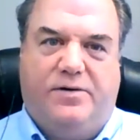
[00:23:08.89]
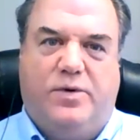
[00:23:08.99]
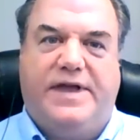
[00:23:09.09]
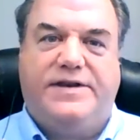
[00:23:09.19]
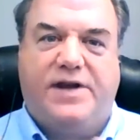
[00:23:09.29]

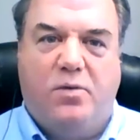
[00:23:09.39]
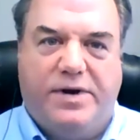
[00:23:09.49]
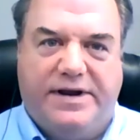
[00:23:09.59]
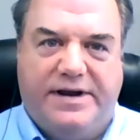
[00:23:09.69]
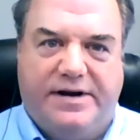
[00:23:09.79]
What they don't
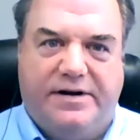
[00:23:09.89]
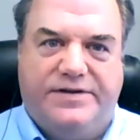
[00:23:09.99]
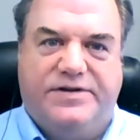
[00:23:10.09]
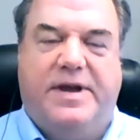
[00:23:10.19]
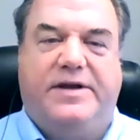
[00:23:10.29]
want to hear
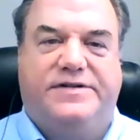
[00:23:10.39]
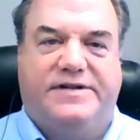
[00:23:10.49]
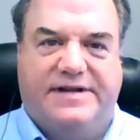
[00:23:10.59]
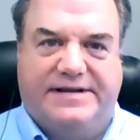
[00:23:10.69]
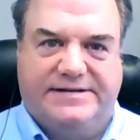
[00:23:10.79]
is about your
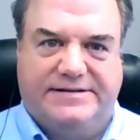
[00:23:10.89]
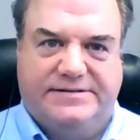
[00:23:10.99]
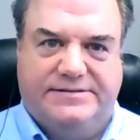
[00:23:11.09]
successes.